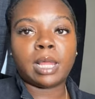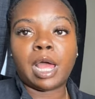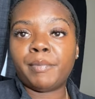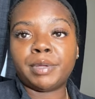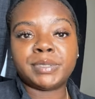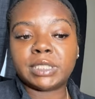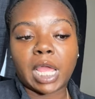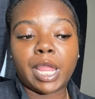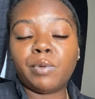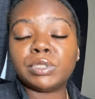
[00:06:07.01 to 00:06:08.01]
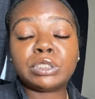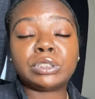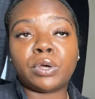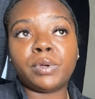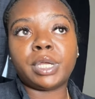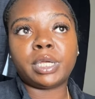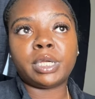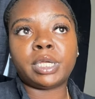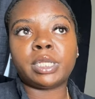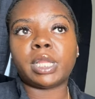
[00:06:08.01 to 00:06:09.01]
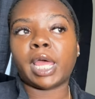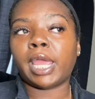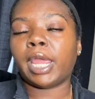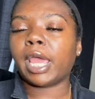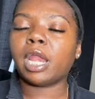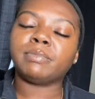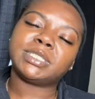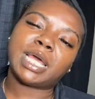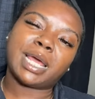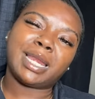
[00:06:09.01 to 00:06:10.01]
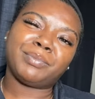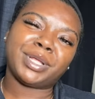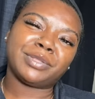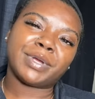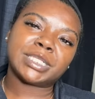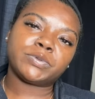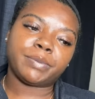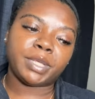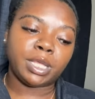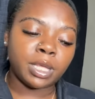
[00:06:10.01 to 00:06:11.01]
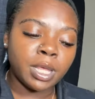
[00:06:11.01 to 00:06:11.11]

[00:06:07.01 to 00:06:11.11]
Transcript: am it was so good like and i'm sad i didn't bring the rest with me